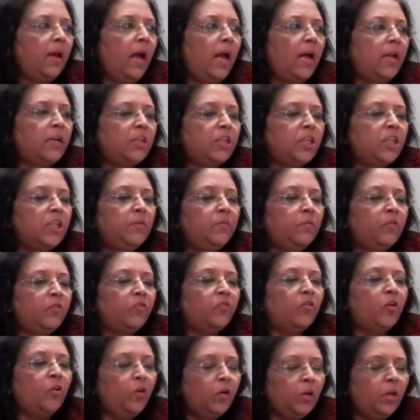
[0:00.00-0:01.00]
and she was
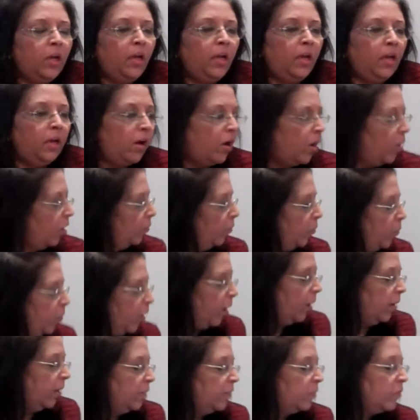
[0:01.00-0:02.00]
cooking on
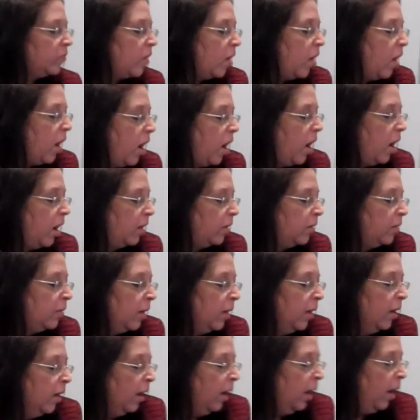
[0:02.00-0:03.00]
what is called
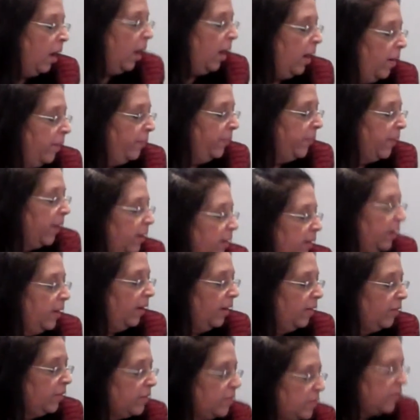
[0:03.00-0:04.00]
a
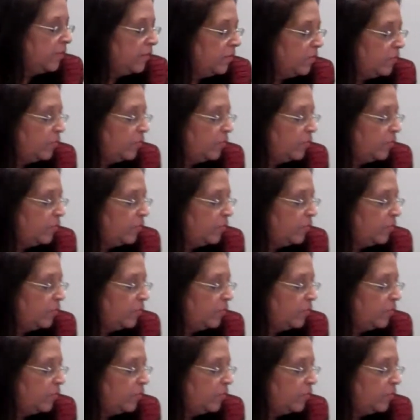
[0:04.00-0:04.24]
kerosene